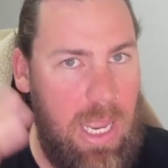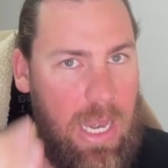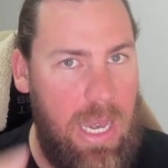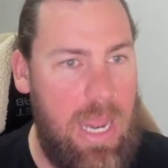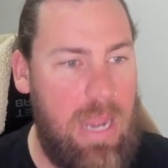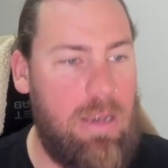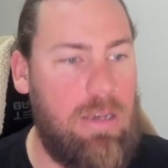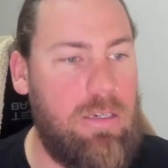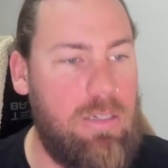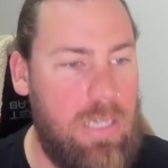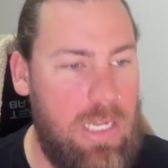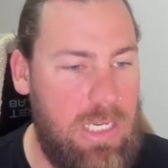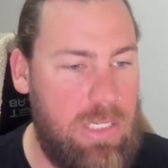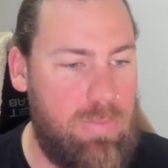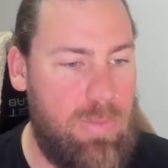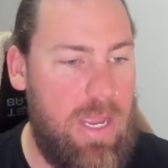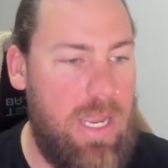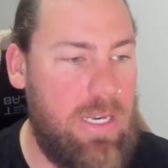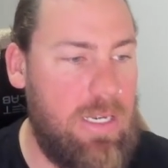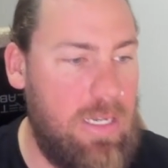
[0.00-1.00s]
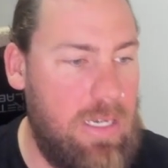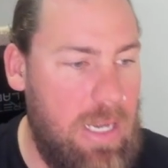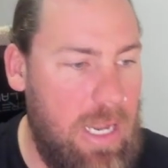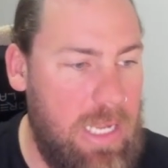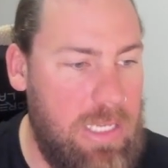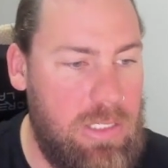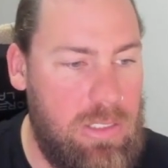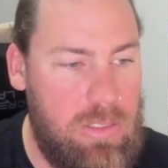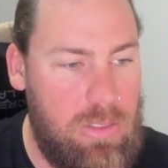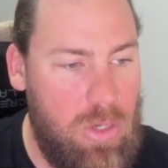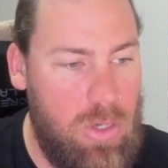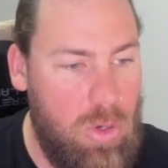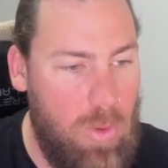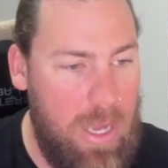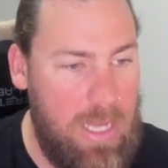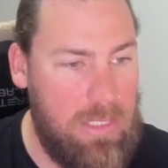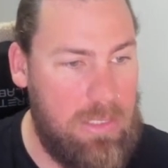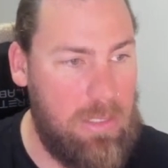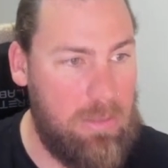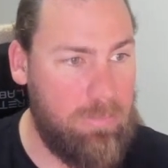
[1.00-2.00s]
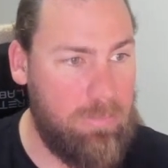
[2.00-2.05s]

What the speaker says: and then expand it as always.